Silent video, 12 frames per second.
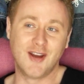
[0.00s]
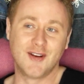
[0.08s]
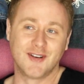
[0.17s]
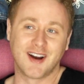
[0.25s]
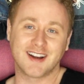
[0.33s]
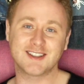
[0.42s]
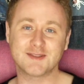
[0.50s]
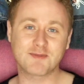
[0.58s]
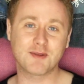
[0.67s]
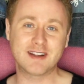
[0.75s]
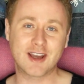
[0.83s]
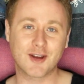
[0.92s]
to I should
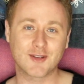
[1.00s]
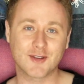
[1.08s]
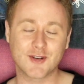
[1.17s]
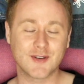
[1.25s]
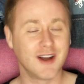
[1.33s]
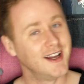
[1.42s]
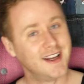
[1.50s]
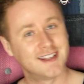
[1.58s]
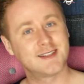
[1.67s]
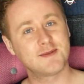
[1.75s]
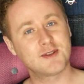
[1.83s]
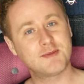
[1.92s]
probably go through some
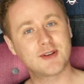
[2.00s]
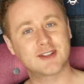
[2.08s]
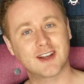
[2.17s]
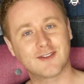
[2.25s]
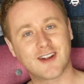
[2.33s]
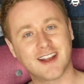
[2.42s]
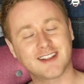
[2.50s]
of the books I read,